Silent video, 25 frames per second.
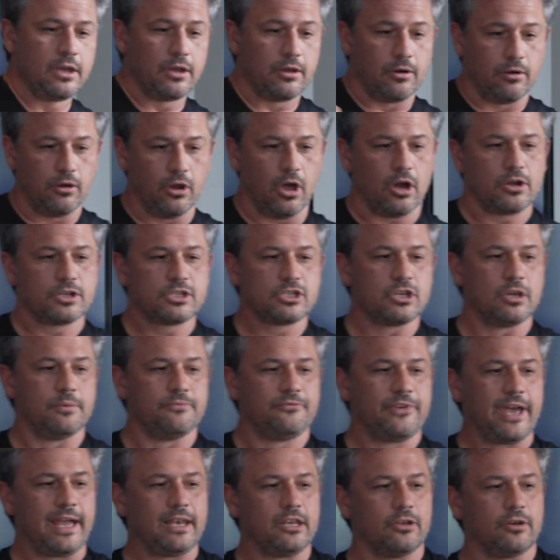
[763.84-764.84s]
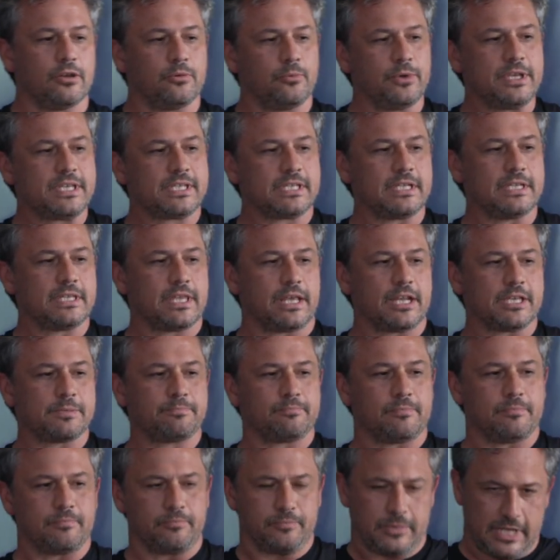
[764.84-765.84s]
long-term value? And we see that as,
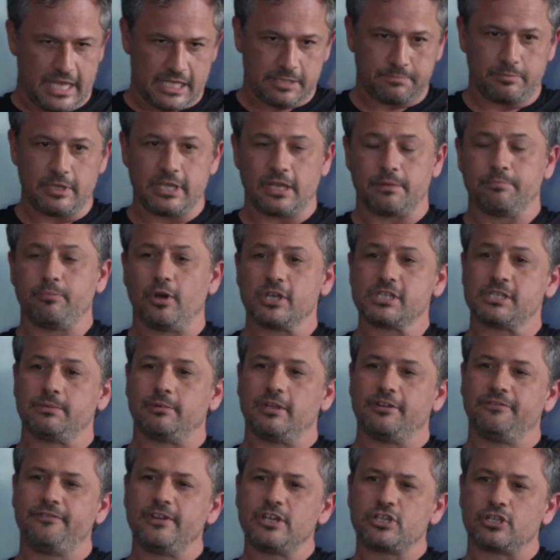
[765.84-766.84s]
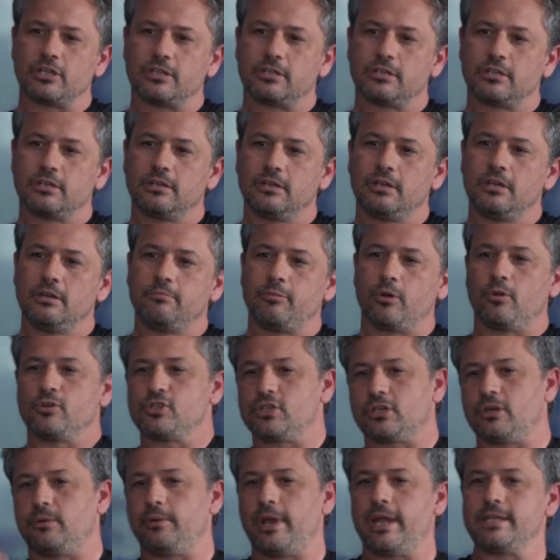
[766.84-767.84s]
yes, being impossibly efficient, but
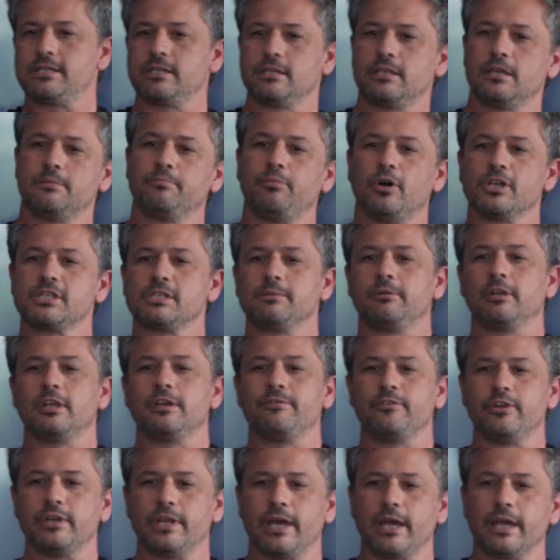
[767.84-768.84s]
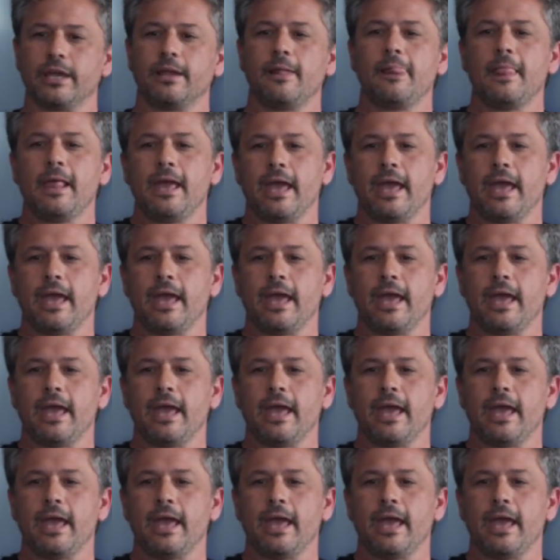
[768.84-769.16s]
also creating the impossible every day.